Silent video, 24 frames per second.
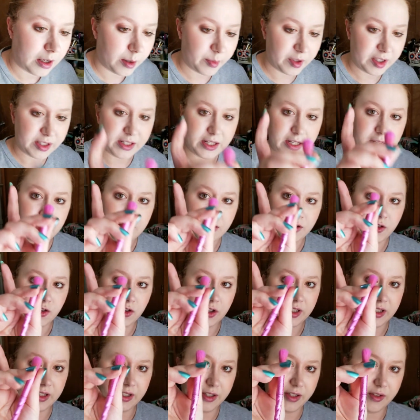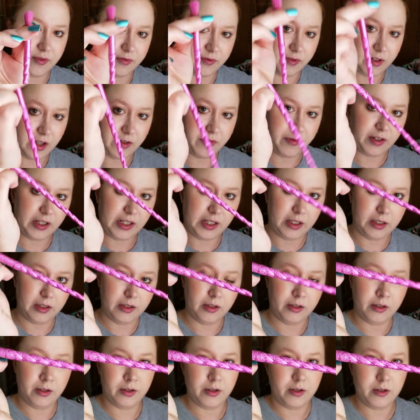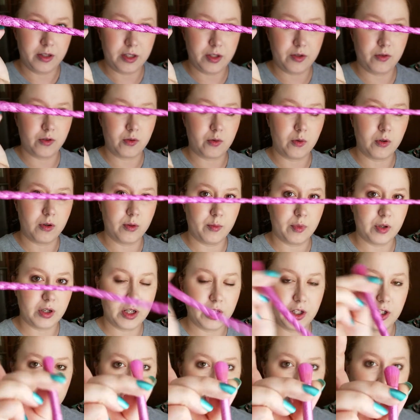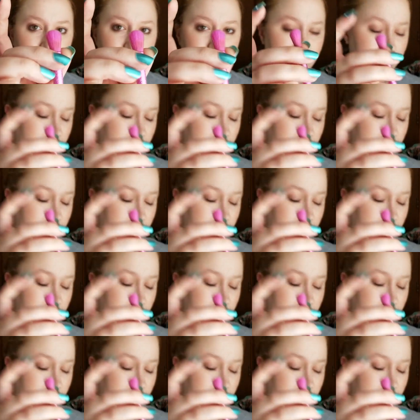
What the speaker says: going to take just this fluffy unicorn brush,